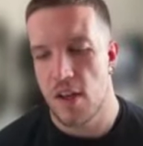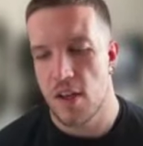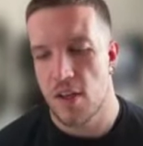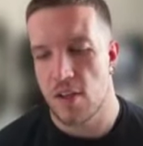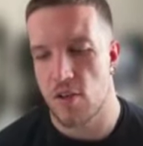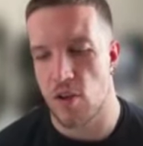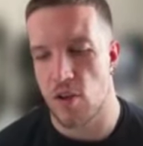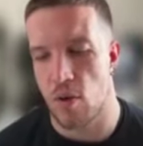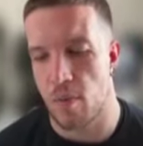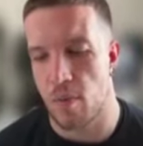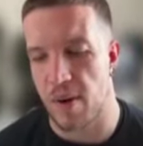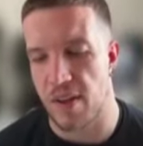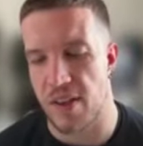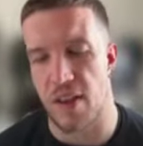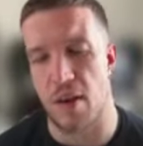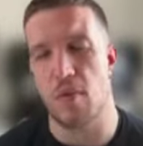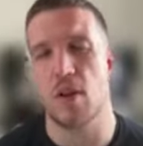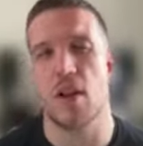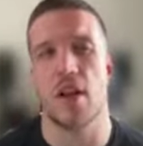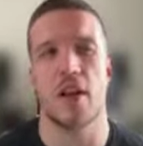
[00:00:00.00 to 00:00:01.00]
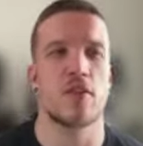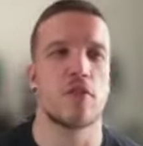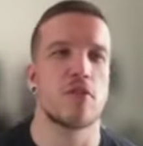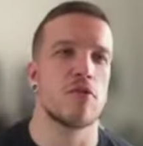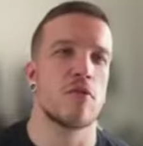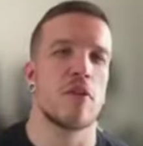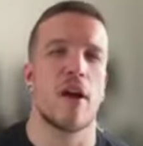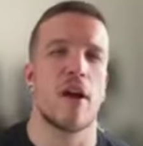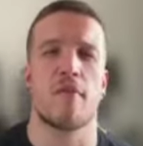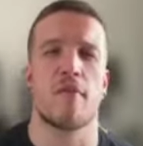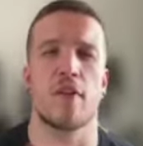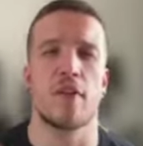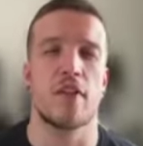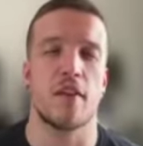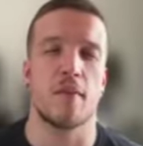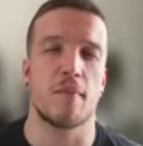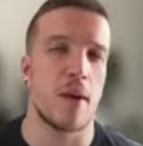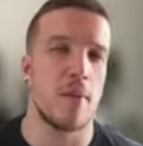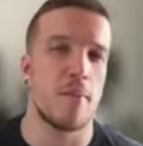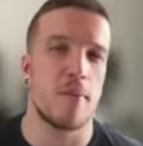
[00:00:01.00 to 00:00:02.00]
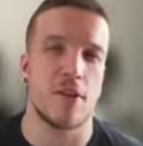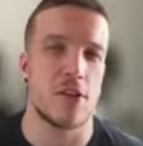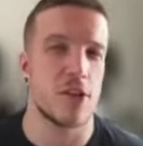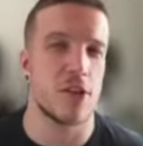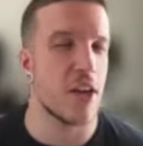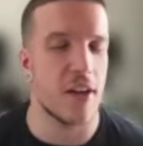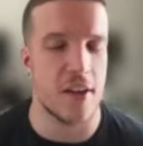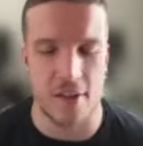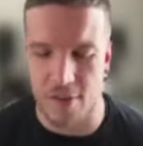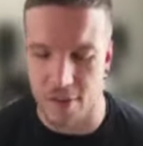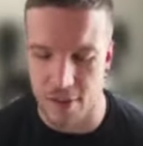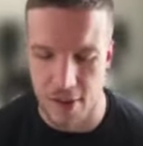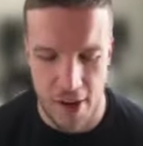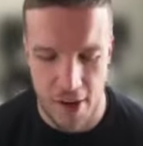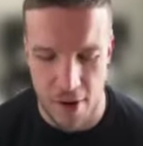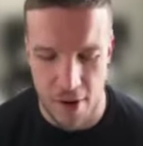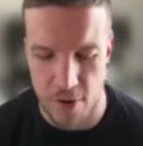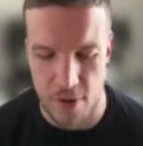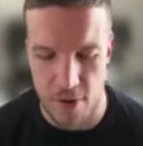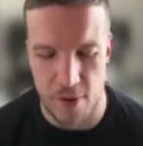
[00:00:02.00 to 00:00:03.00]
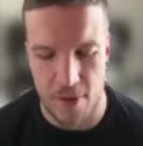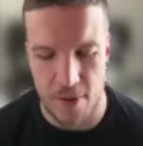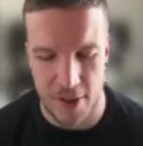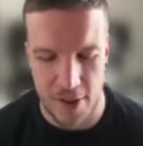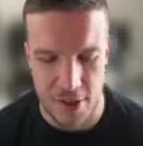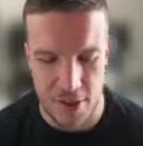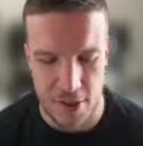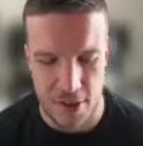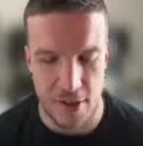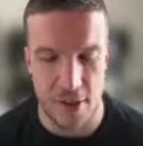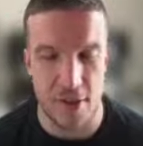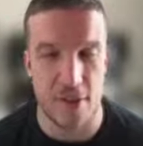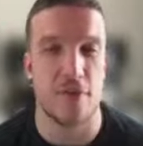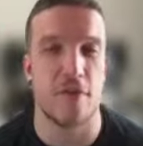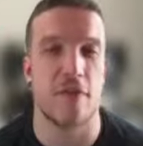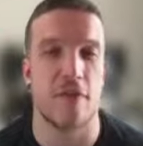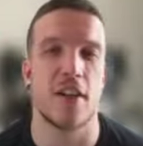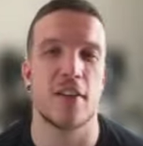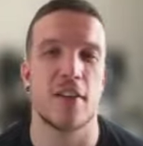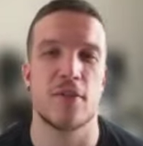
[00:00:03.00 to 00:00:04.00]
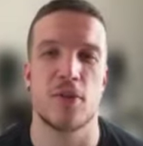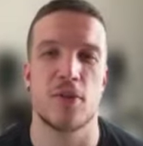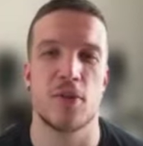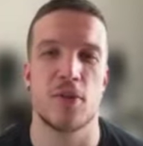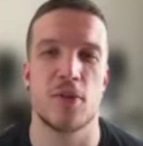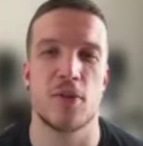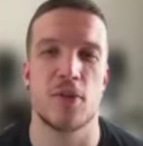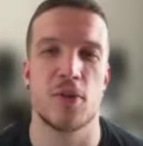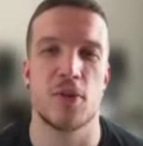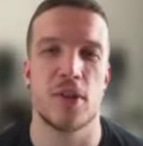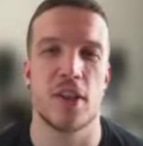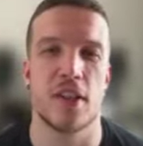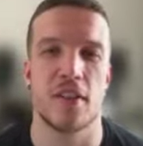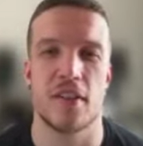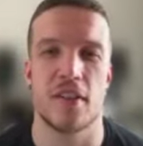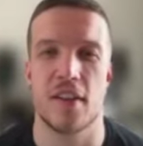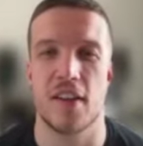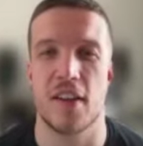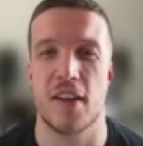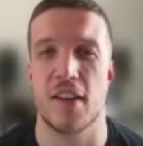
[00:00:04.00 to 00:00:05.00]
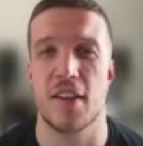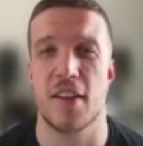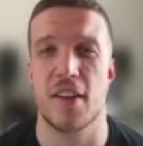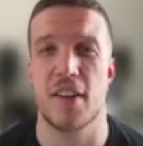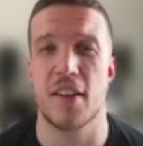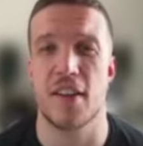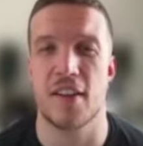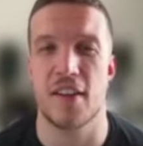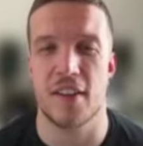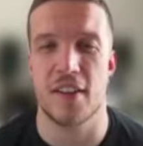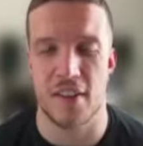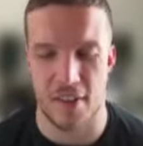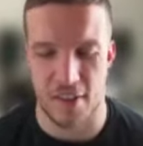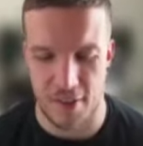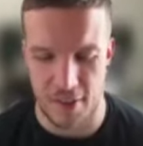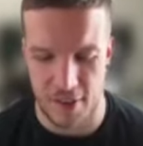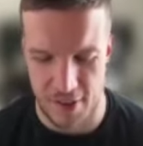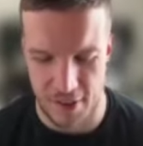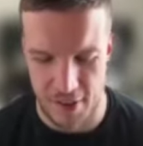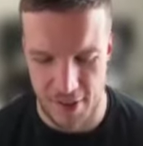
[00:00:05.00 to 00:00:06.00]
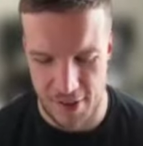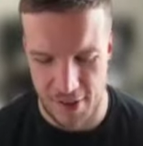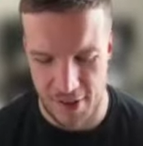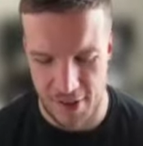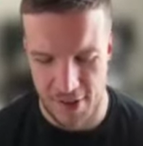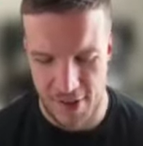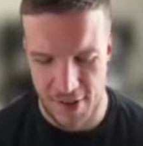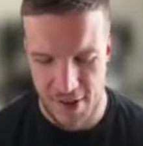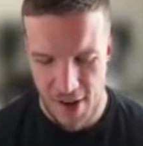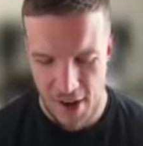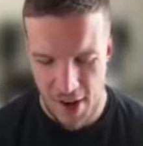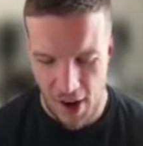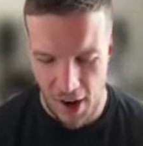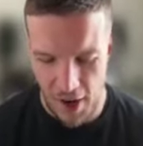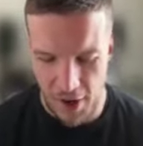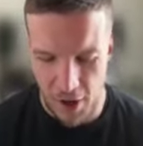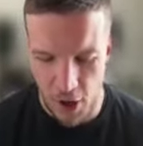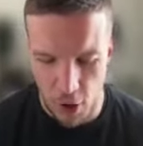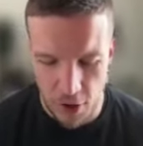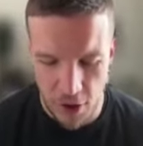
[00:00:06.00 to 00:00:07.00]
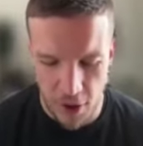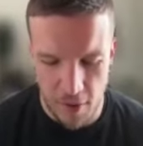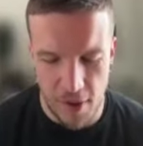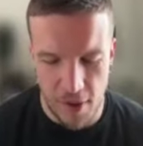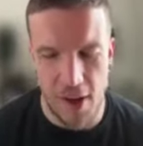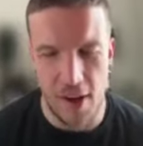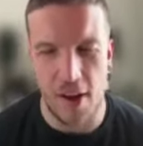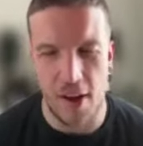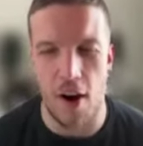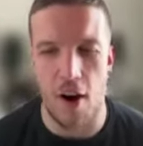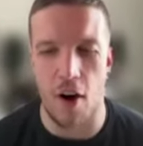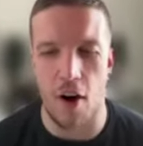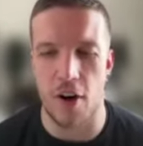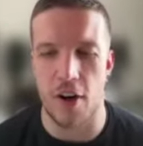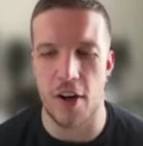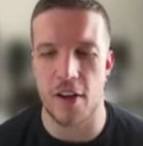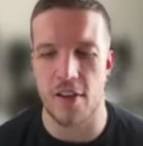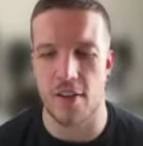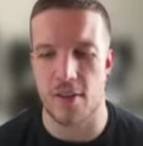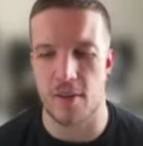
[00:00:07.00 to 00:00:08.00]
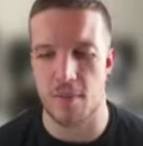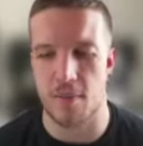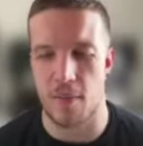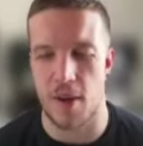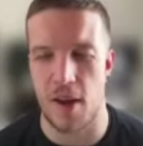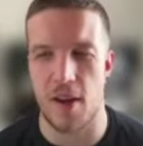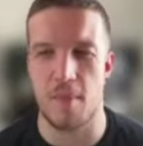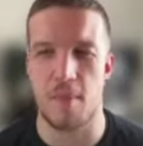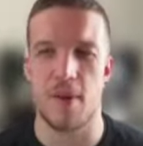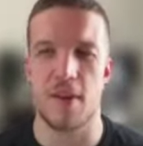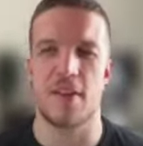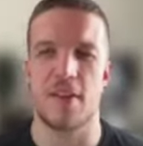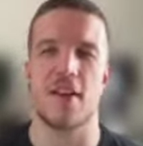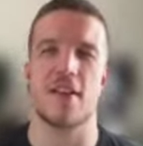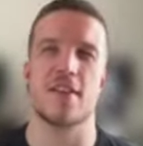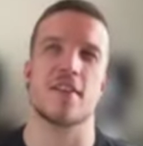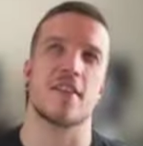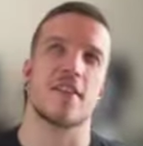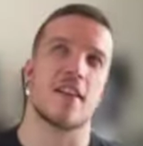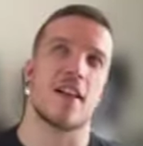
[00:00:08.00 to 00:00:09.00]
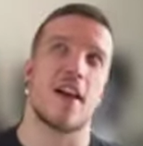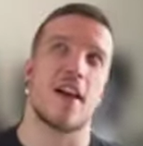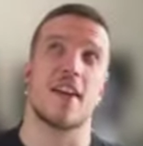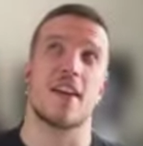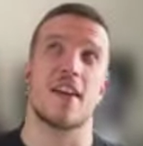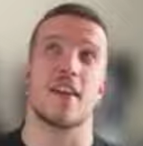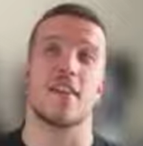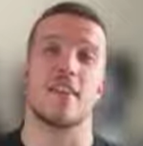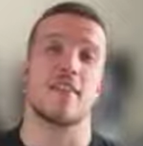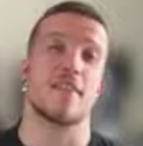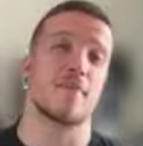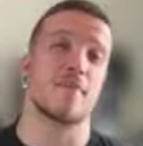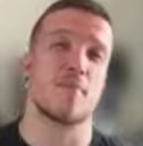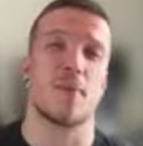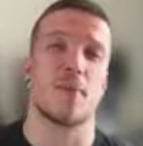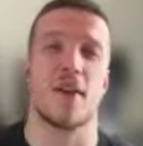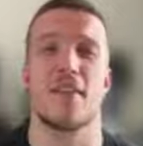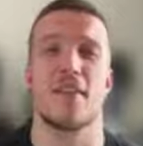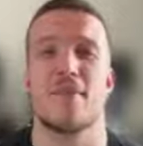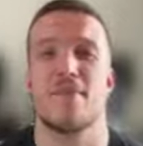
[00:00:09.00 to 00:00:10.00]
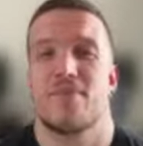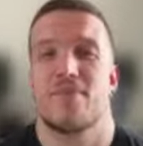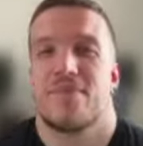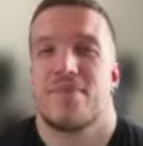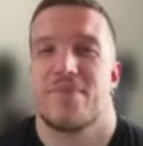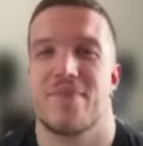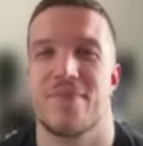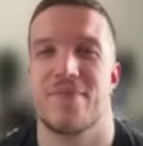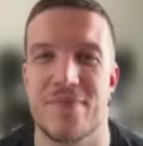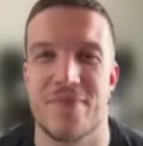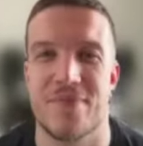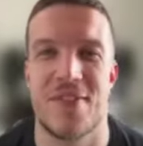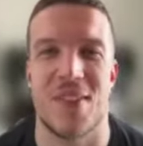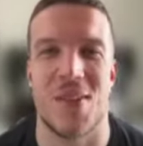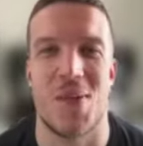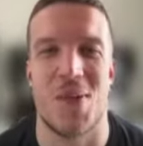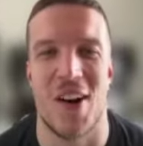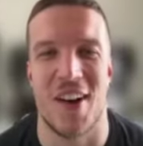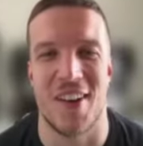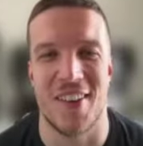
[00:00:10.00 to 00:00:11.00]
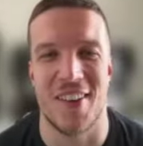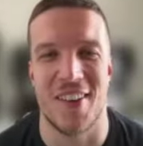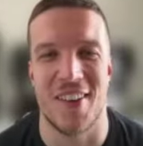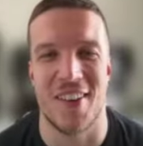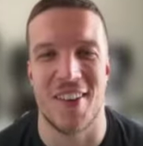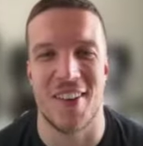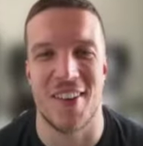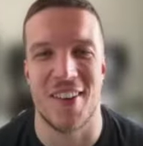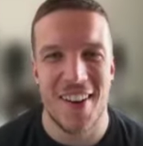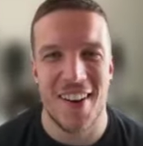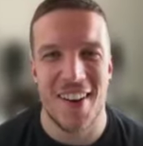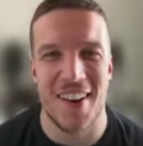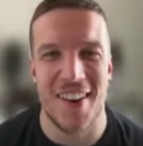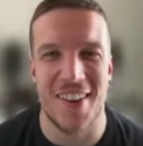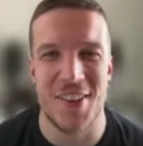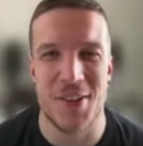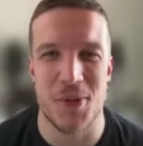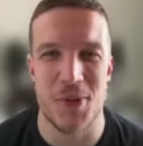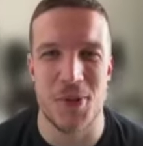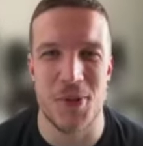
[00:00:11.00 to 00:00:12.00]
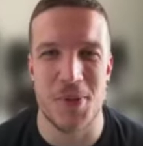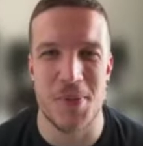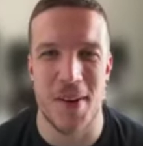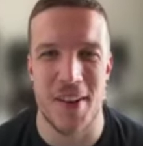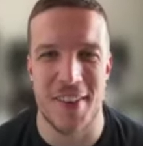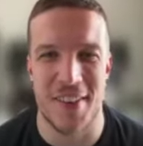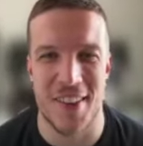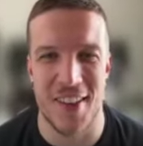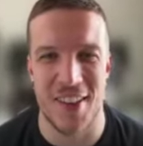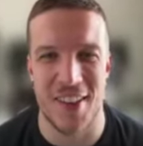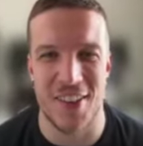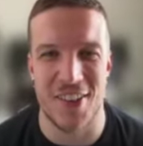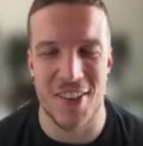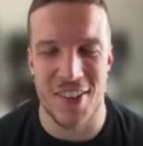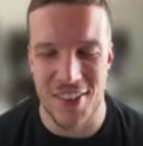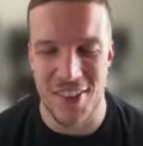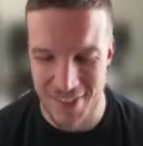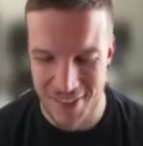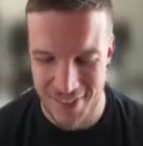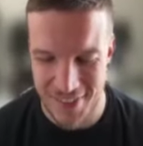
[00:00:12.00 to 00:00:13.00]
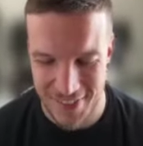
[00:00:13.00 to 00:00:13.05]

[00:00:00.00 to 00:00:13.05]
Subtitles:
So, but I would like to do everything. Maybe jazz. I don't know. It's fun to do that, and I think I know that the audience maybe doesn't like it, but well, I need to do my thing, you know.